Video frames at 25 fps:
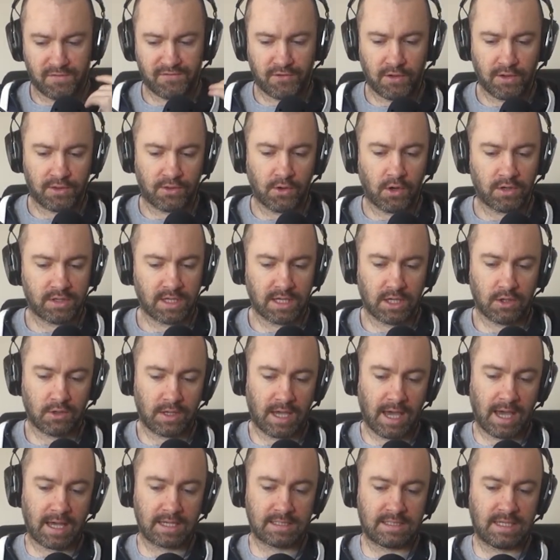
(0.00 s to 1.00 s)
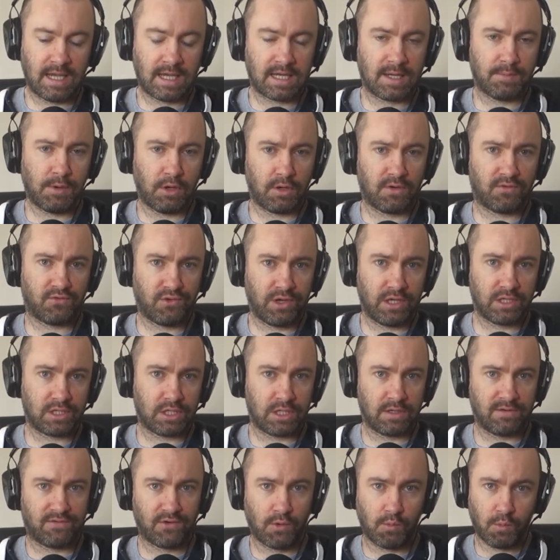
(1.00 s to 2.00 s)
you thought that you'd get a certain amount of
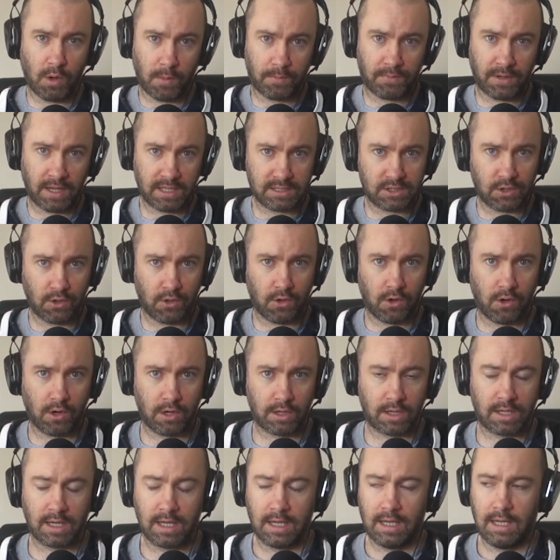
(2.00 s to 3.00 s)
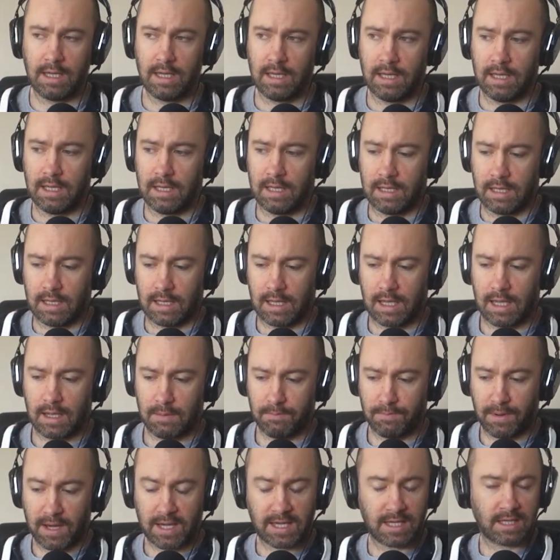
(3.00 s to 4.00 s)
reach from WordPress.org
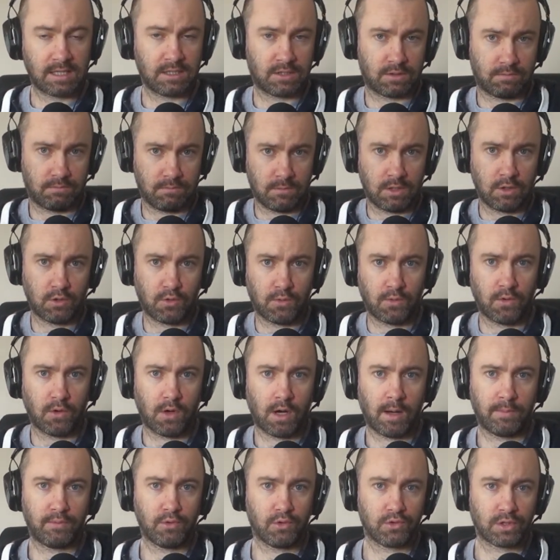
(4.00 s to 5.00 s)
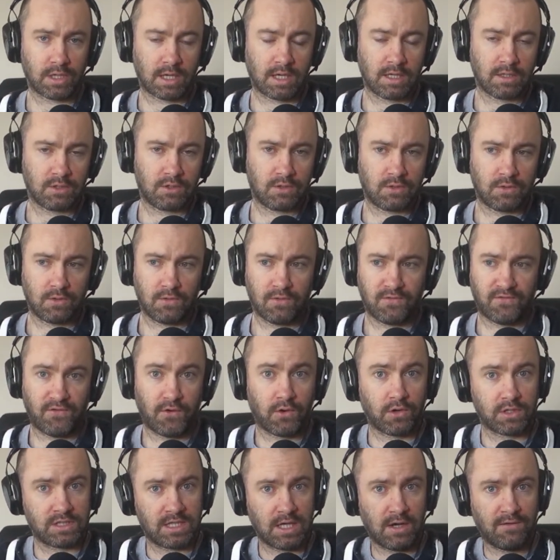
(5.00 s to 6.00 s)
by uploading it
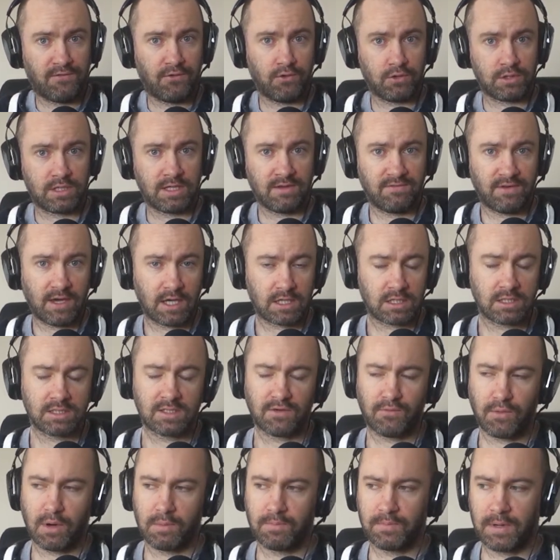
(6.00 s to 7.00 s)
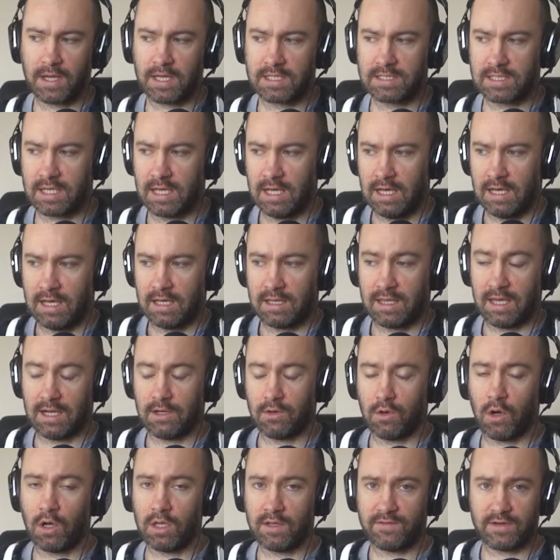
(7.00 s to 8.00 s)
for self-hosted versions of WordPress, then
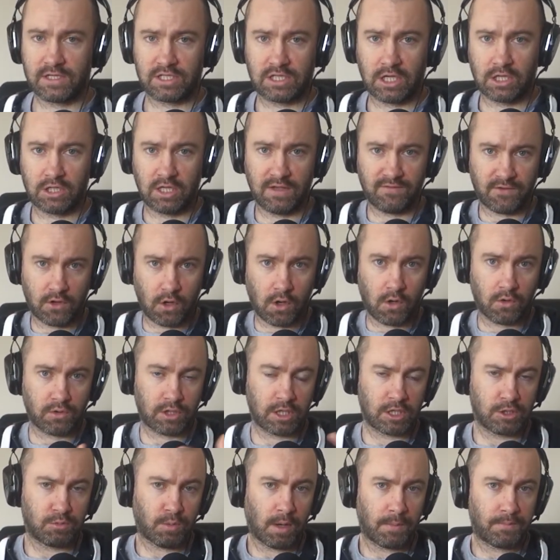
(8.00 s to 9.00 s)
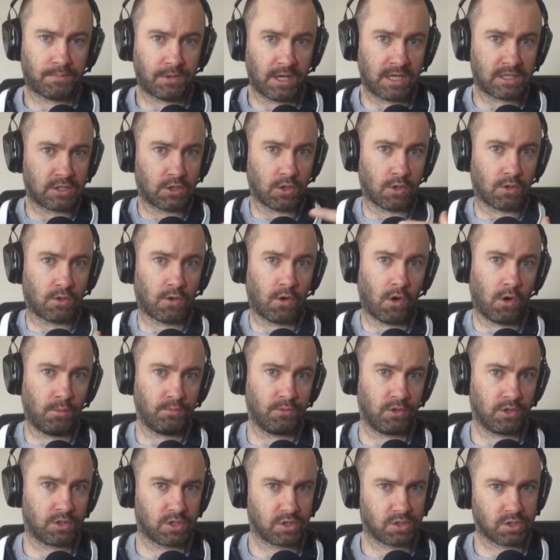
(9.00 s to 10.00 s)
all of a sudden you've got all these WordPress.com
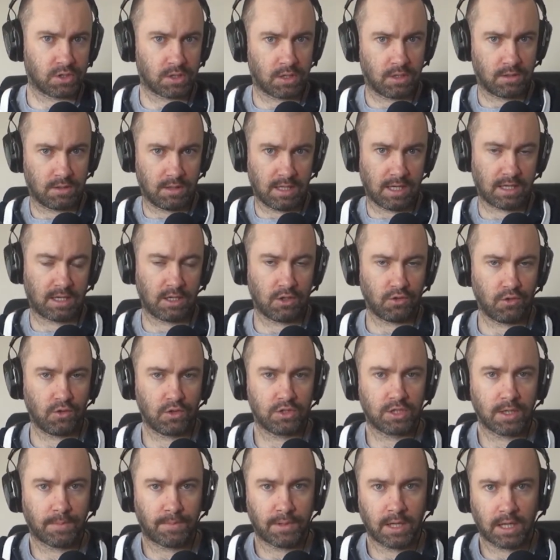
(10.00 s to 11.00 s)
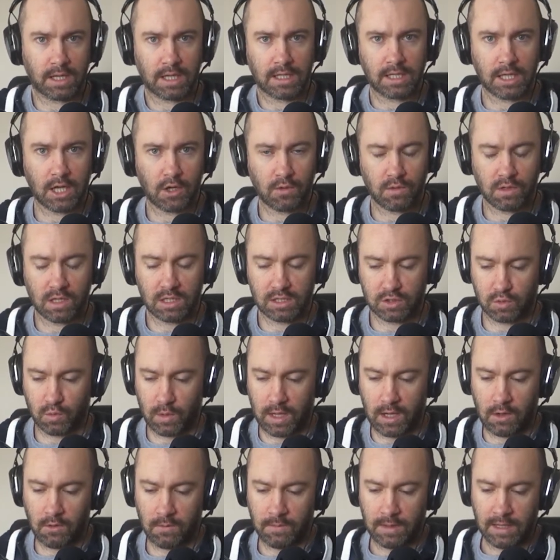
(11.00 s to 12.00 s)
users that can use your plugin now as
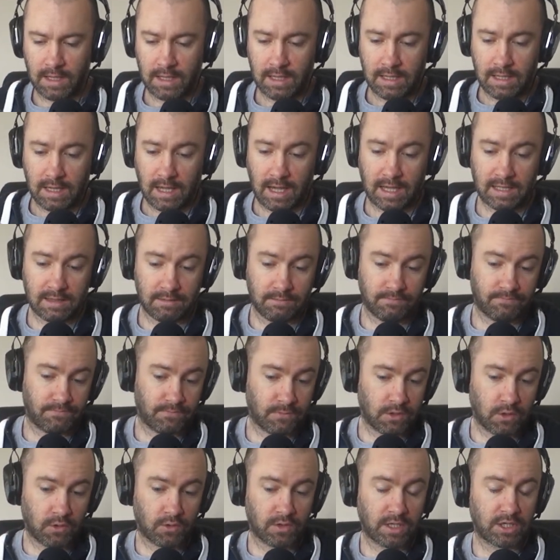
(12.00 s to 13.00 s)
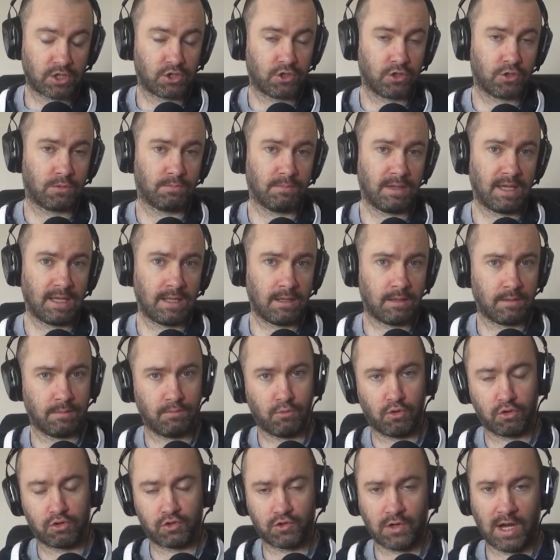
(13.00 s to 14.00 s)
well. And this should mean
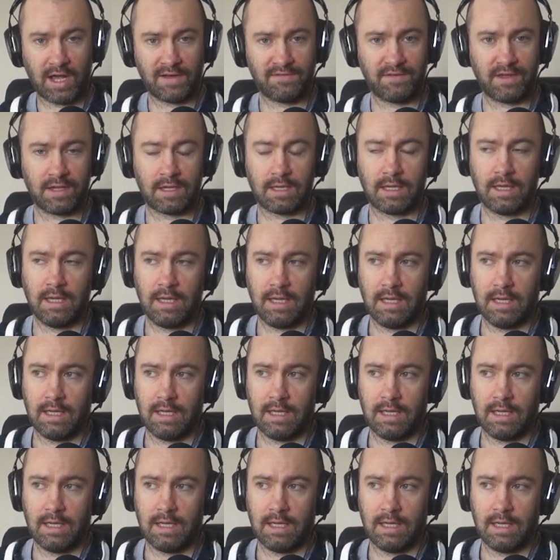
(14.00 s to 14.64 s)
more traffic